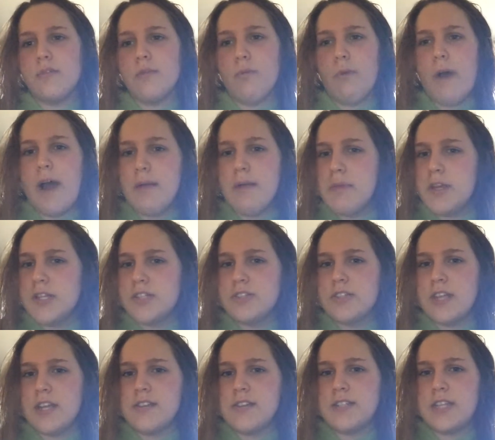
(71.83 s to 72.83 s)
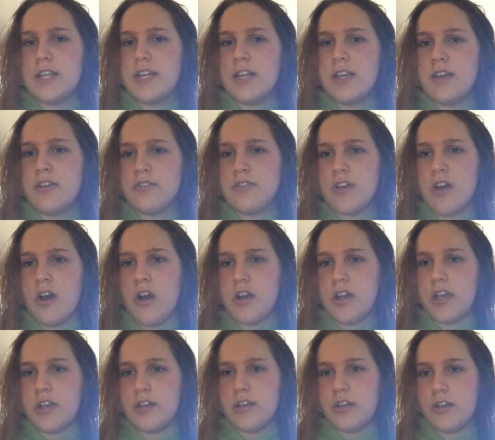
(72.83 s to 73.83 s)
Why am I just like sitting here
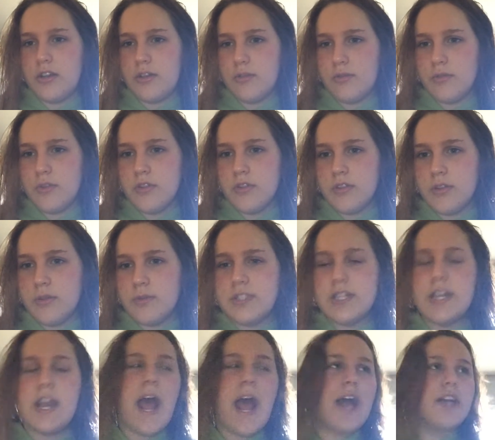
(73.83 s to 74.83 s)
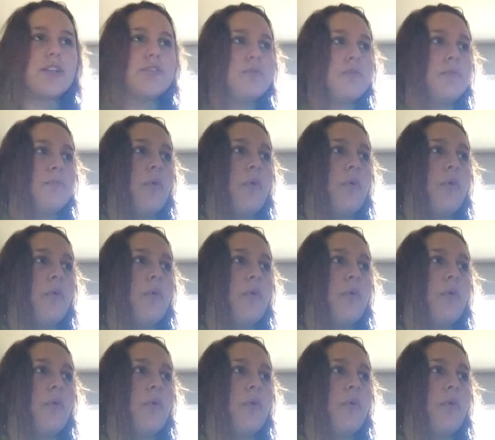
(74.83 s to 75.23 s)
talking to you? There was an actual